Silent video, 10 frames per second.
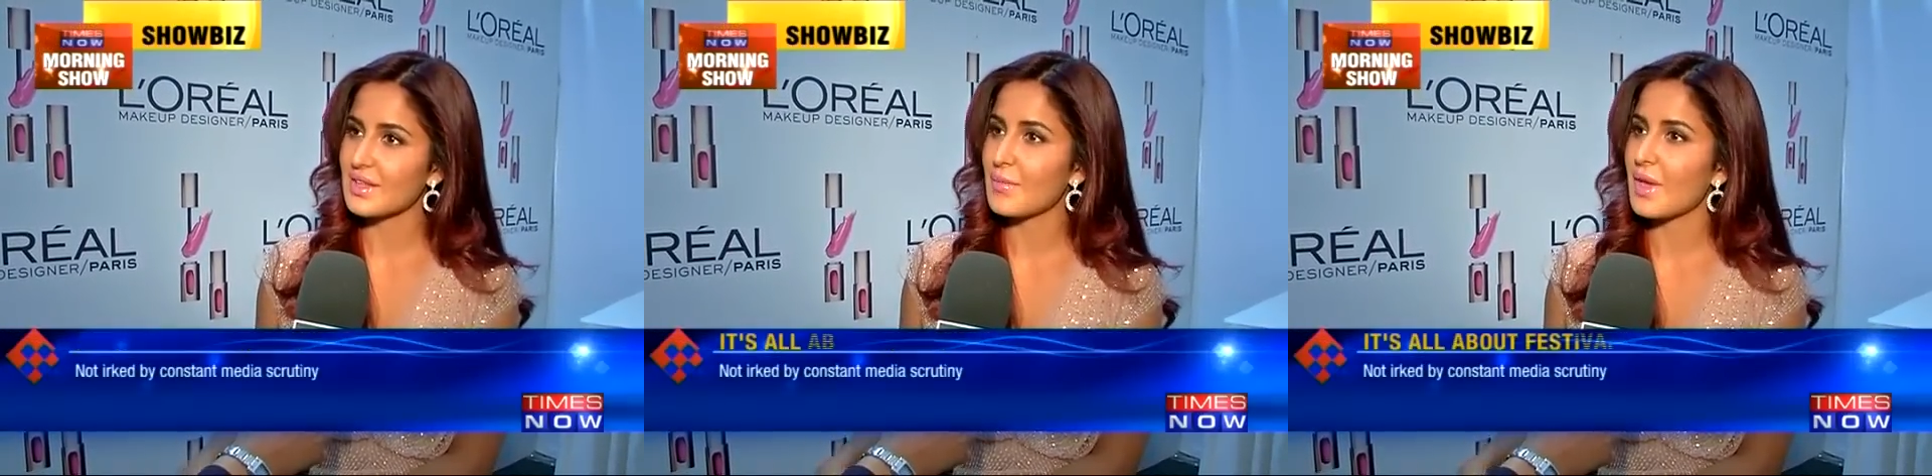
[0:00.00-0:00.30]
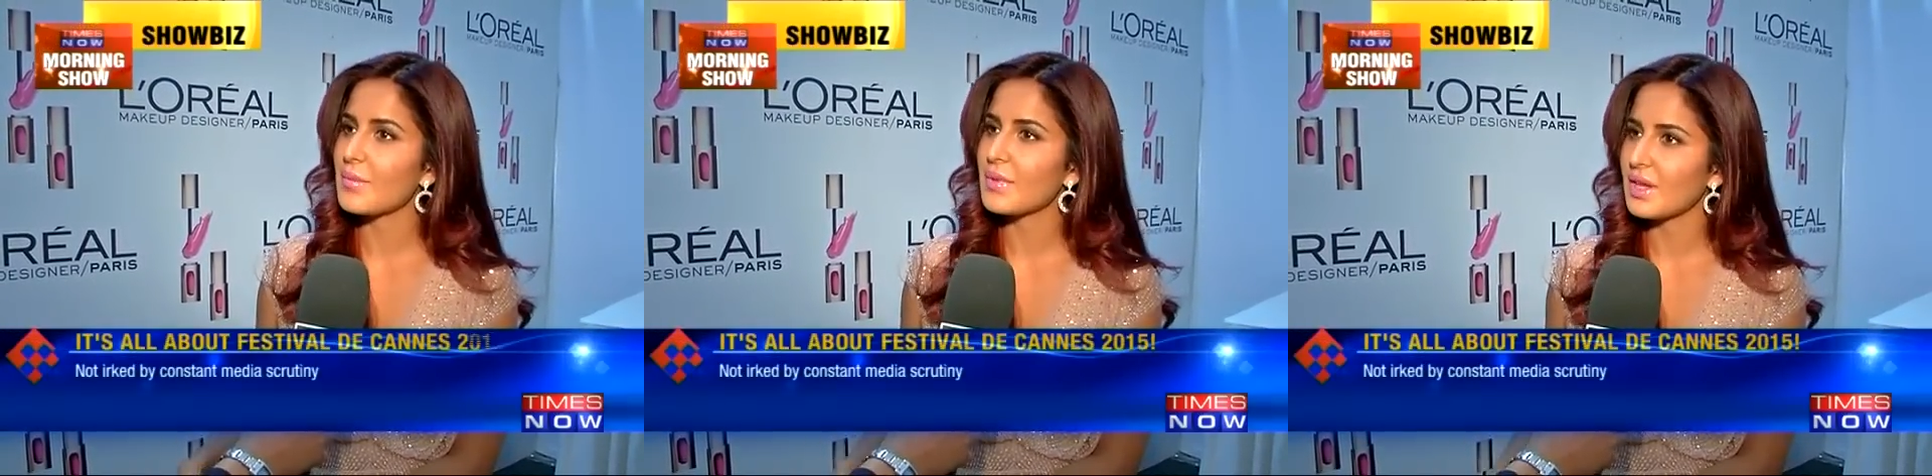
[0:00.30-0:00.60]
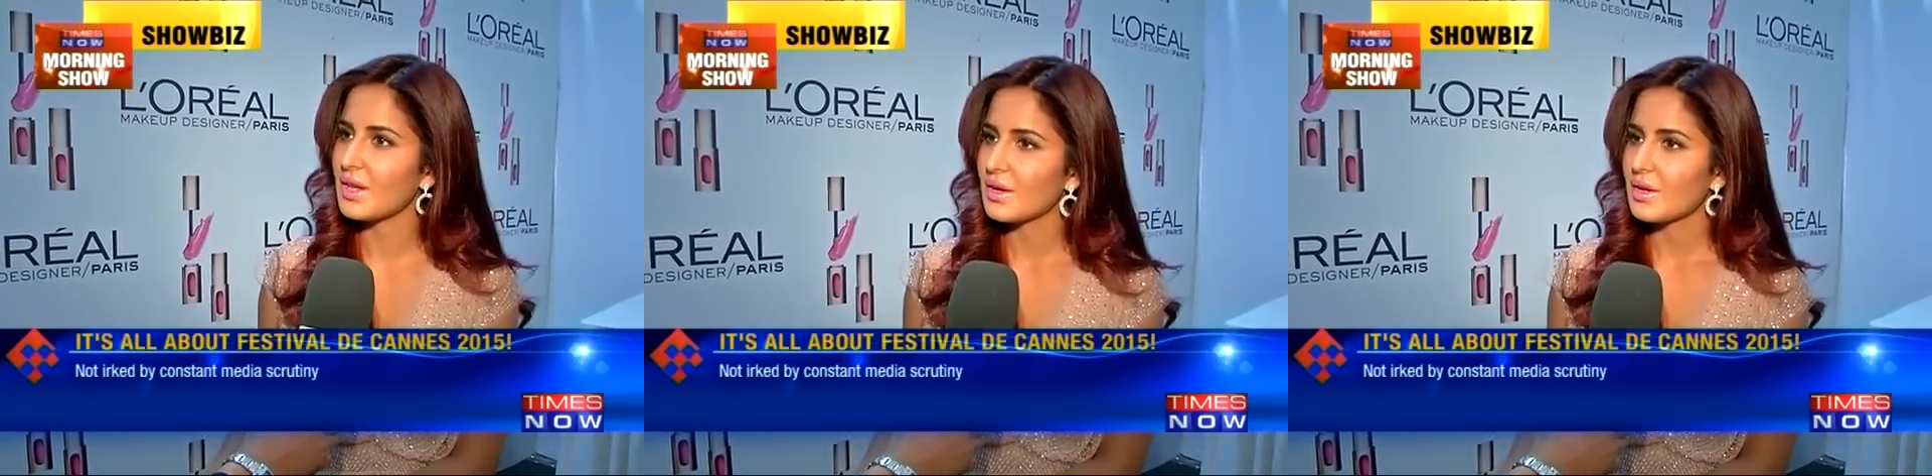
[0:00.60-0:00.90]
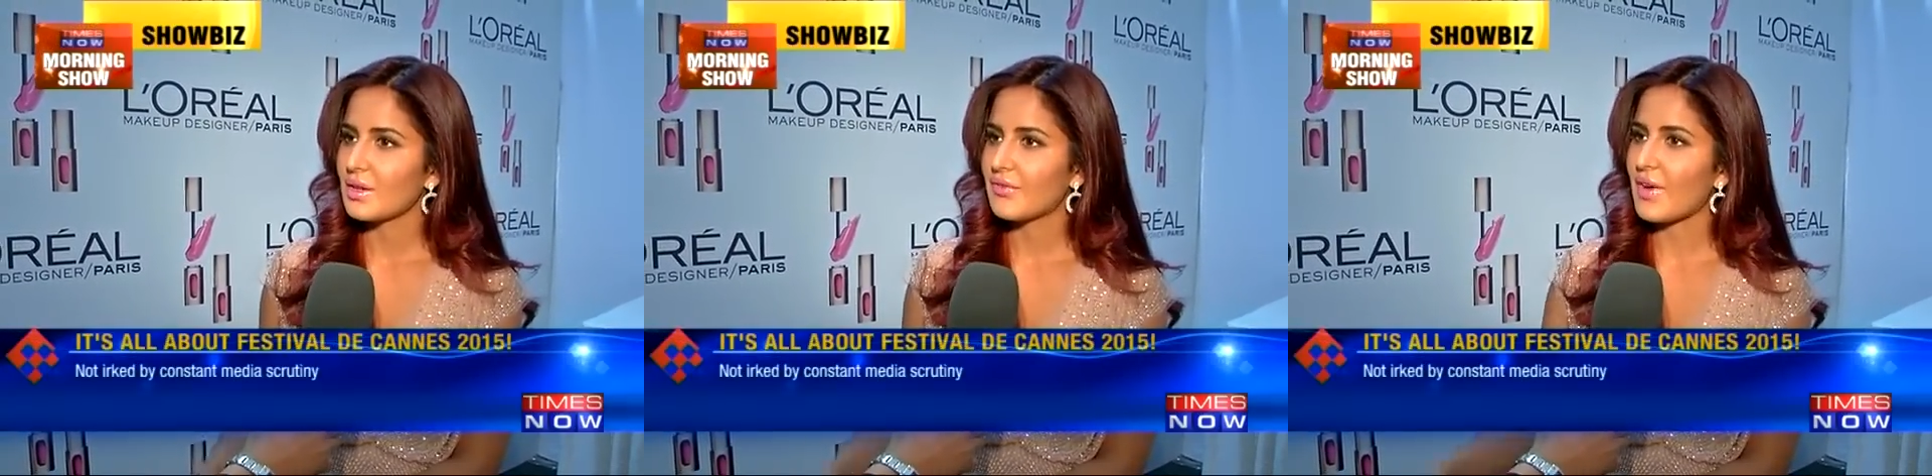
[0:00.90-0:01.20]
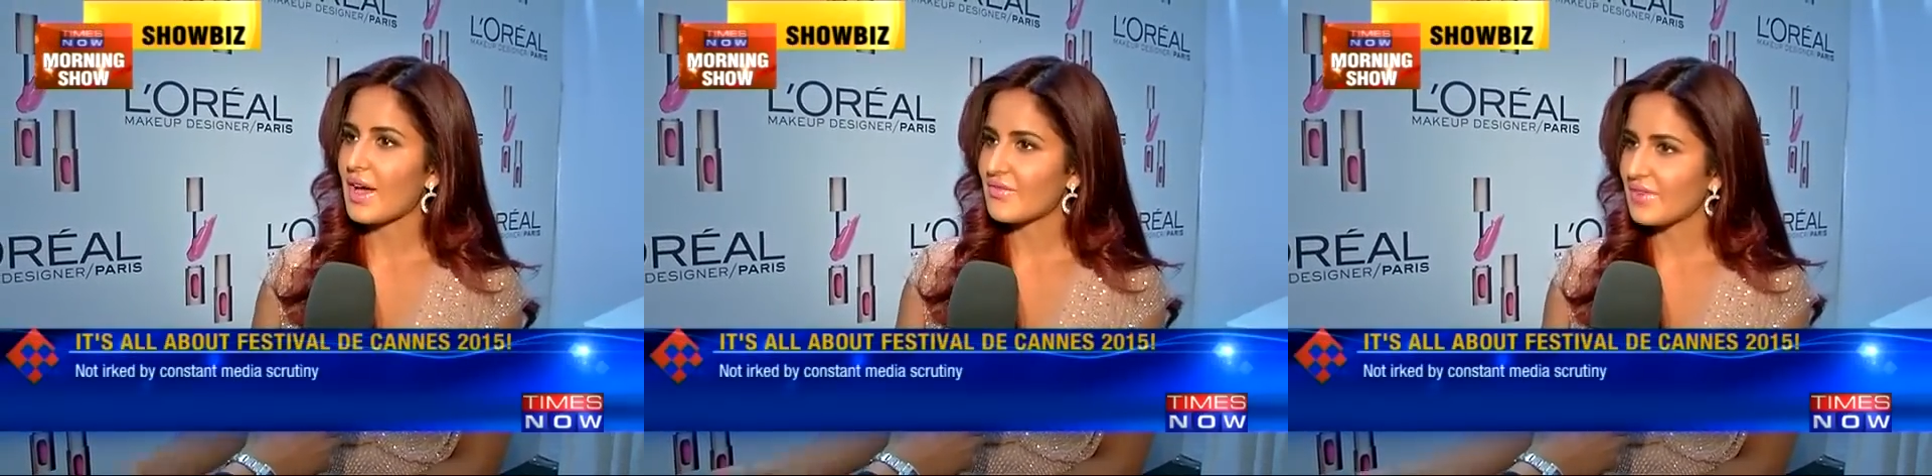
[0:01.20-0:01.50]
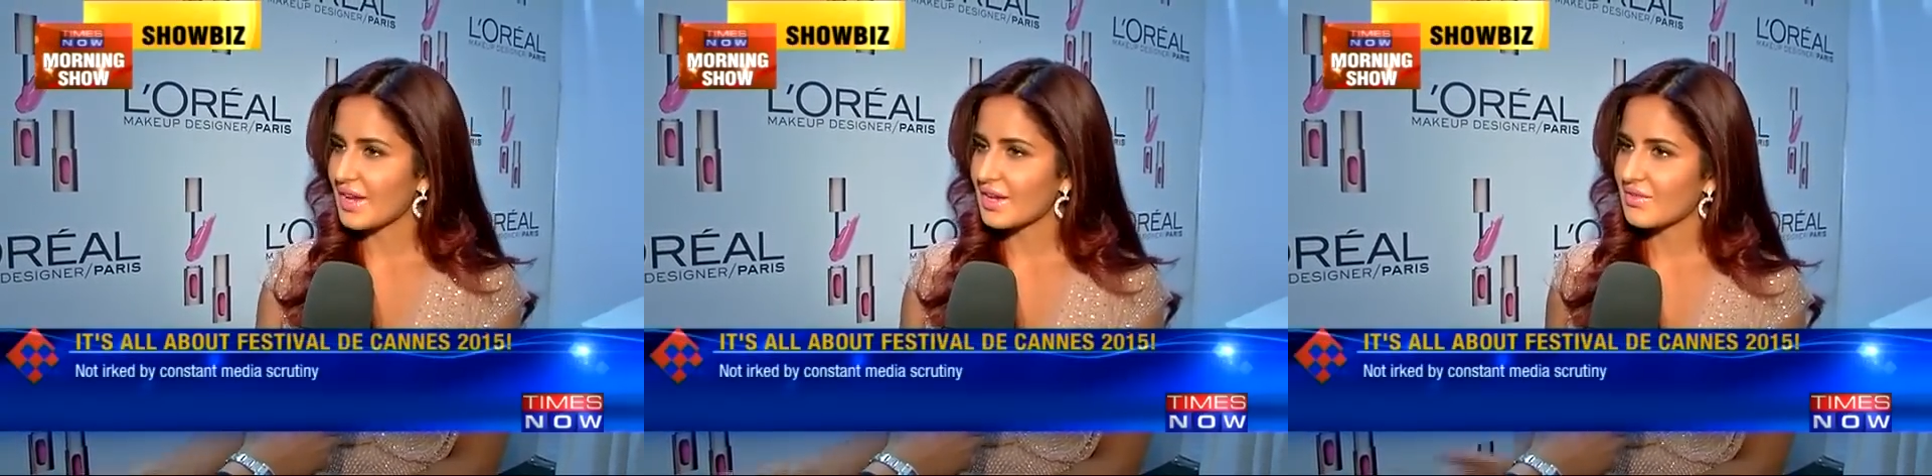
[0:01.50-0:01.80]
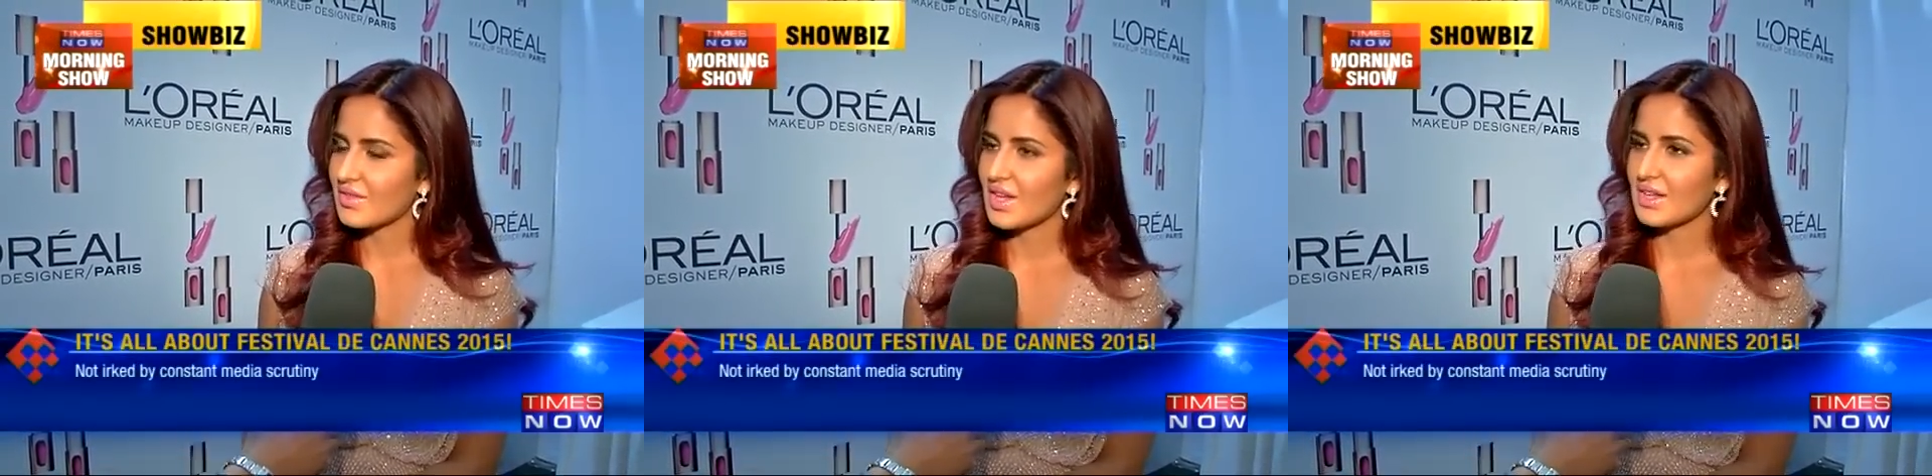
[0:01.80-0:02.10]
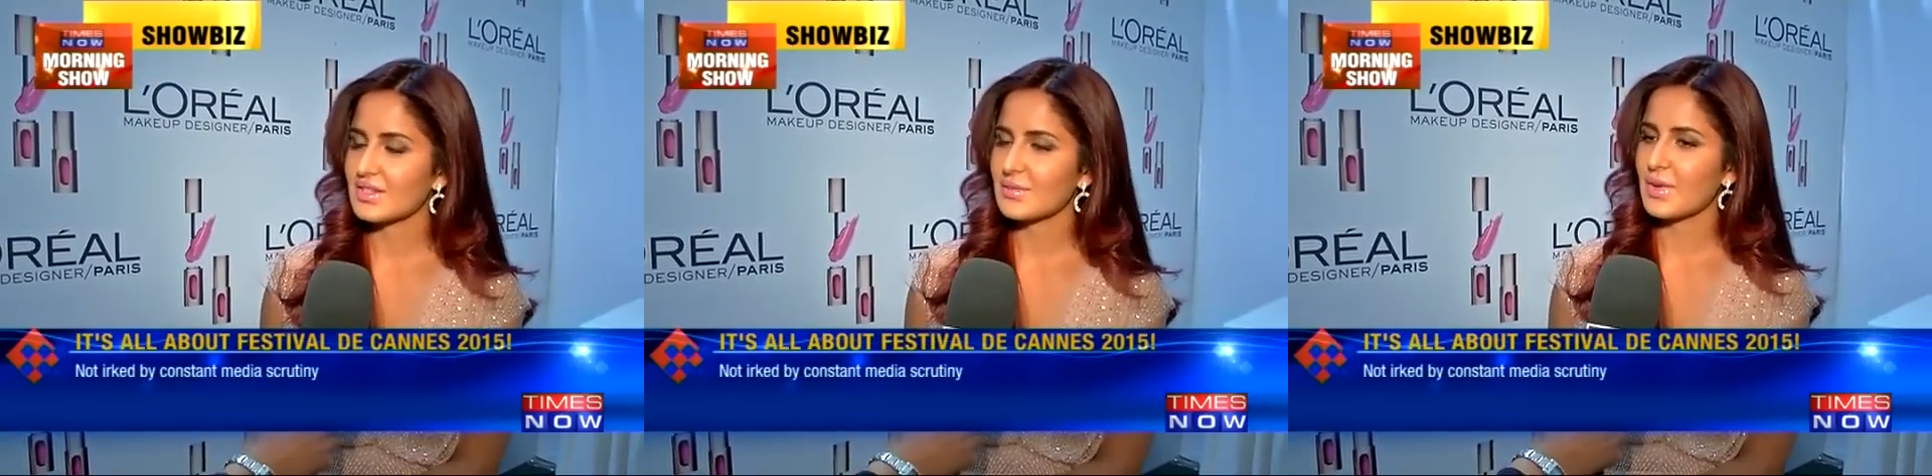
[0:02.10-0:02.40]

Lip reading: there may be 5 negative things.